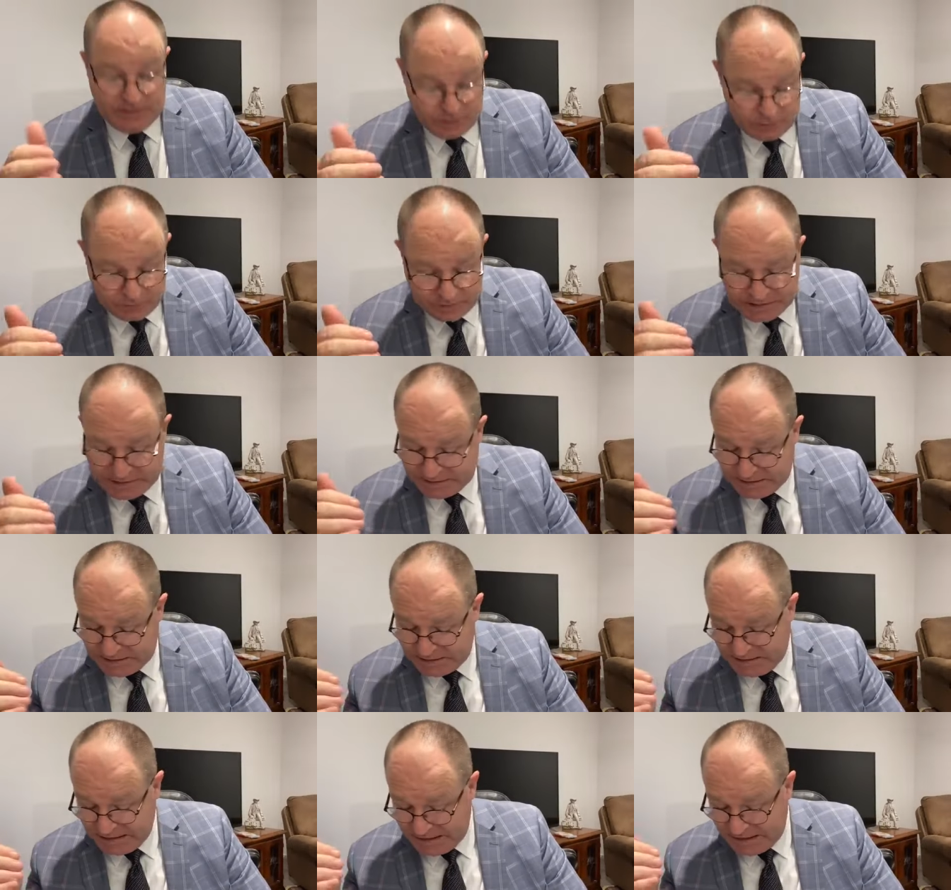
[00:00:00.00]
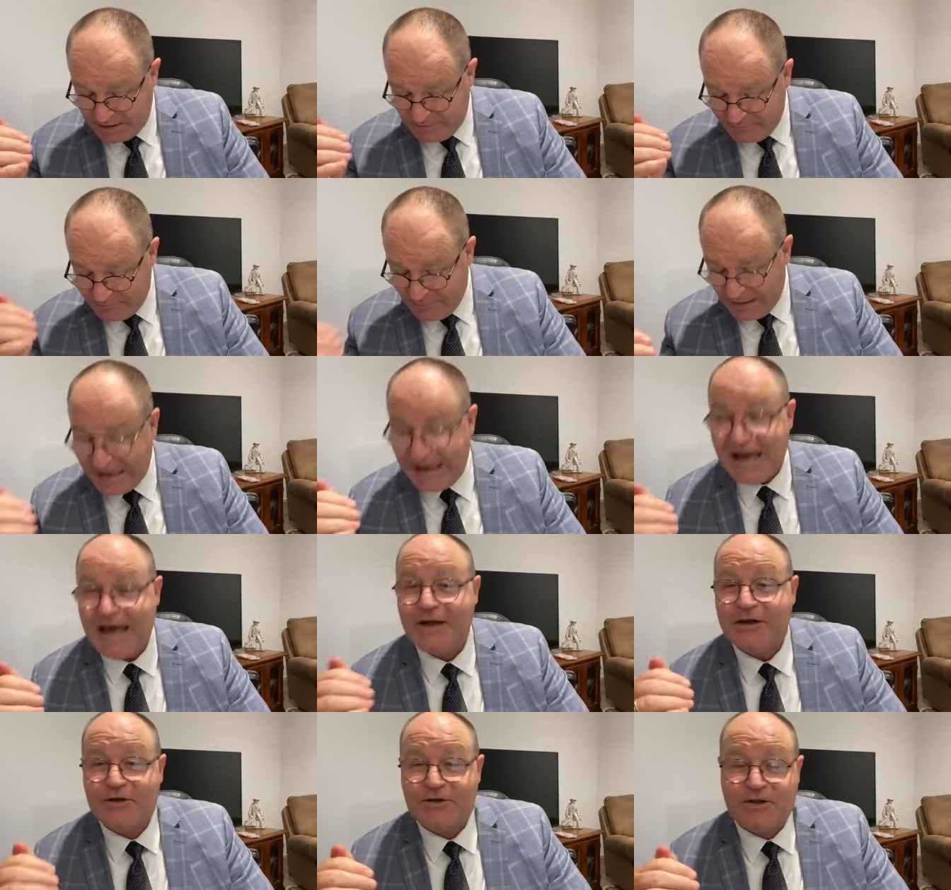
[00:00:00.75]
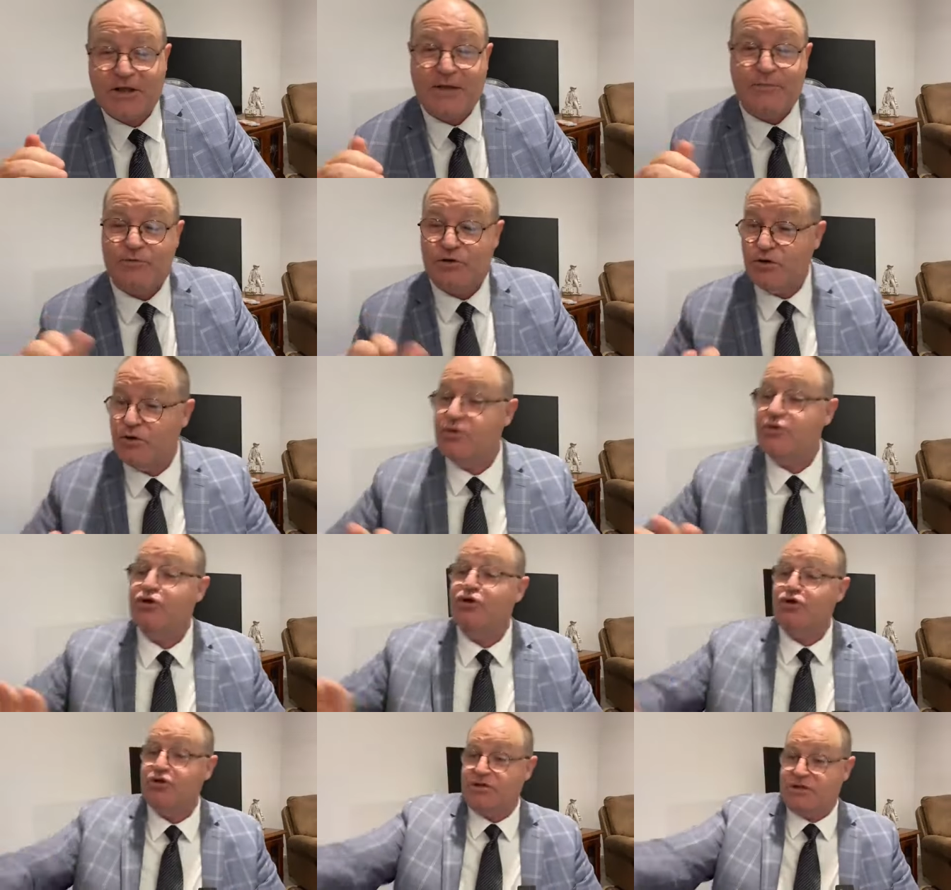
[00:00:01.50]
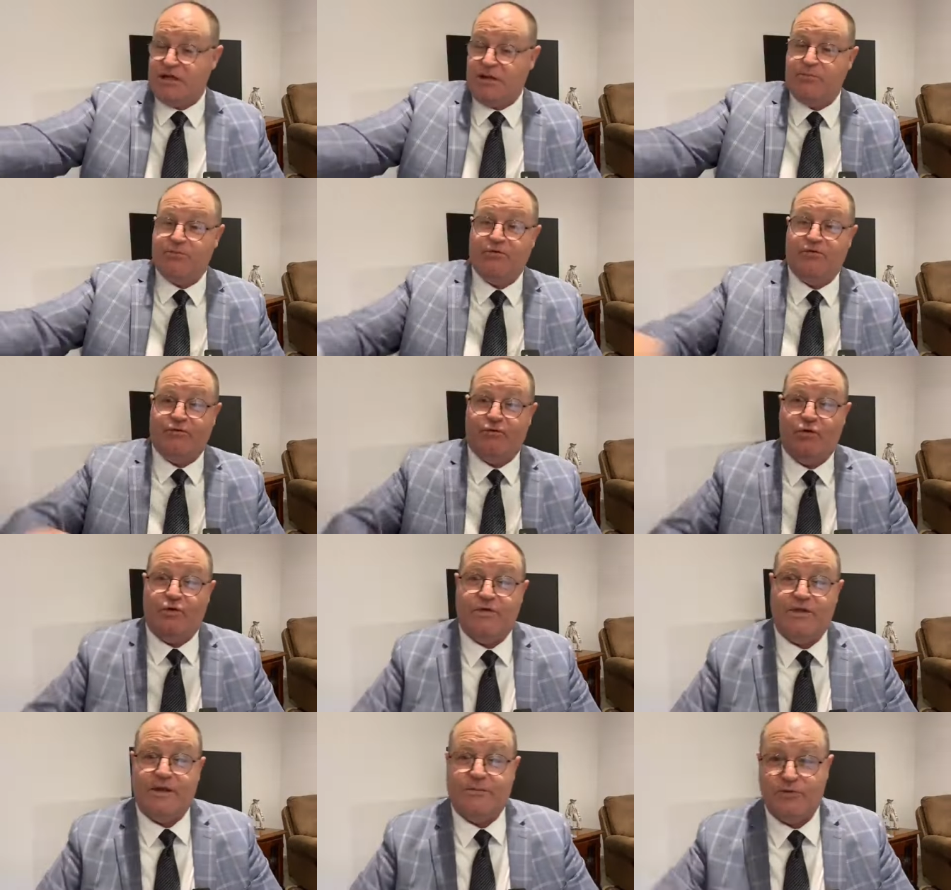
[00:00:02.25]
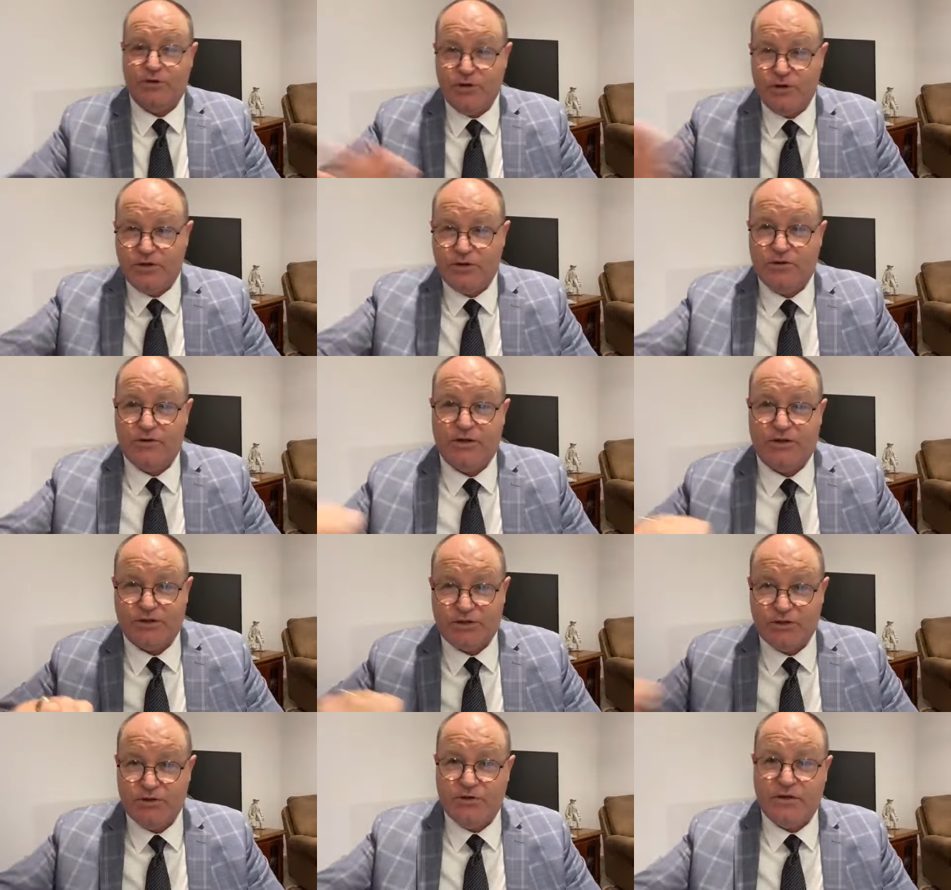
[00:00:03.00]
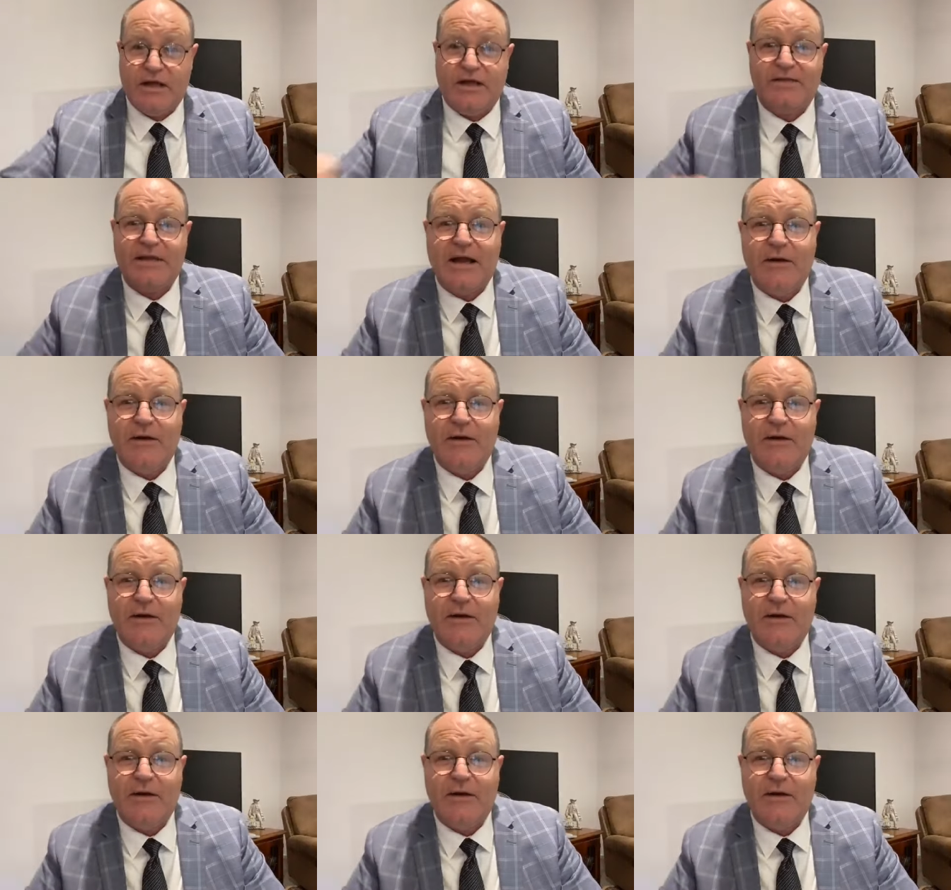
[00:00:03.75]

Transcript: Look what he says. He commanded them. You, you set before them. You do this. You do that.